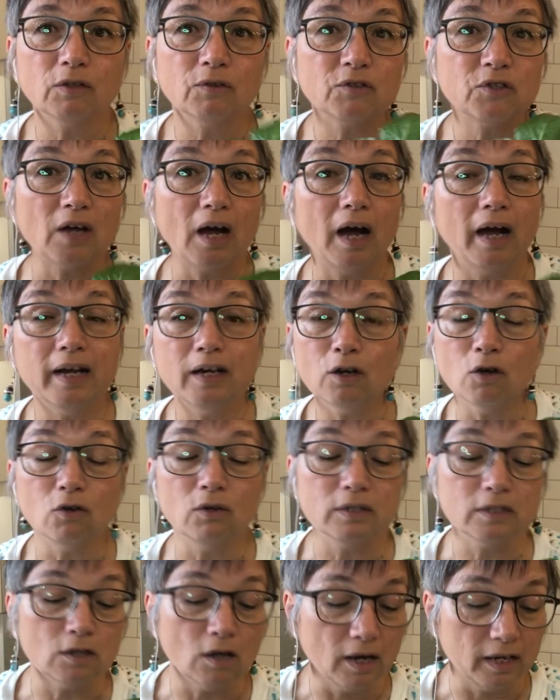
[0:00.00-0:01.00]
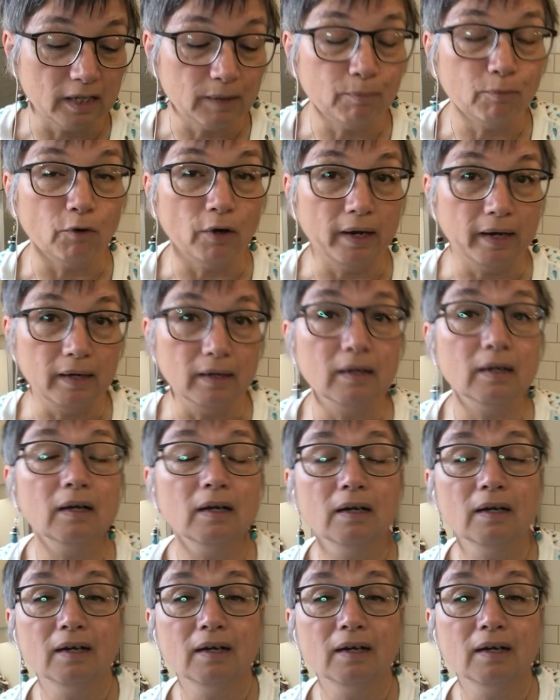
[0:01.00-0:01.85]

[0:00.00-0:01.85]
which I know is not sprayed,